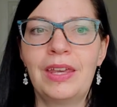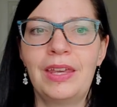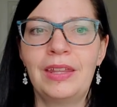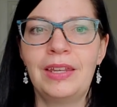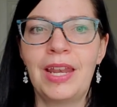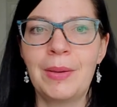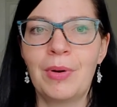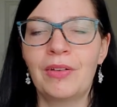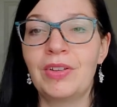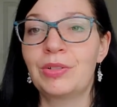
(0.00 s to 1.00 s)
in the name
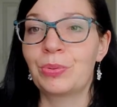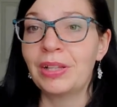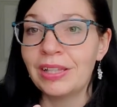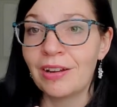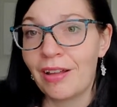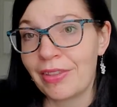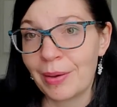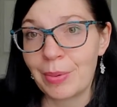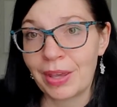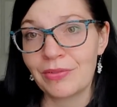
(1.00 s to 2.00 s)
of, it's really not
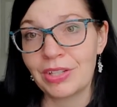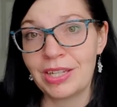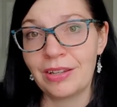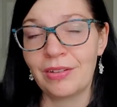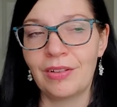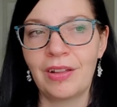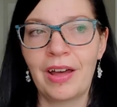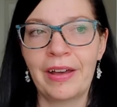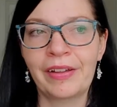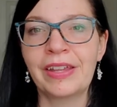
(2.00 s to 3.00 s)
that big of a deal,
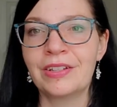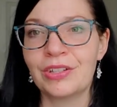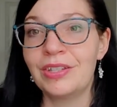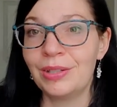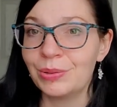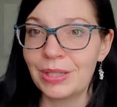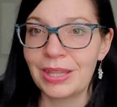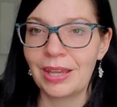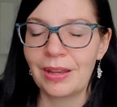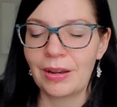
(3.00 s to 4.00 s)
I can just deal
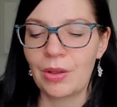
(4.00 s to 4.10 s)
with it,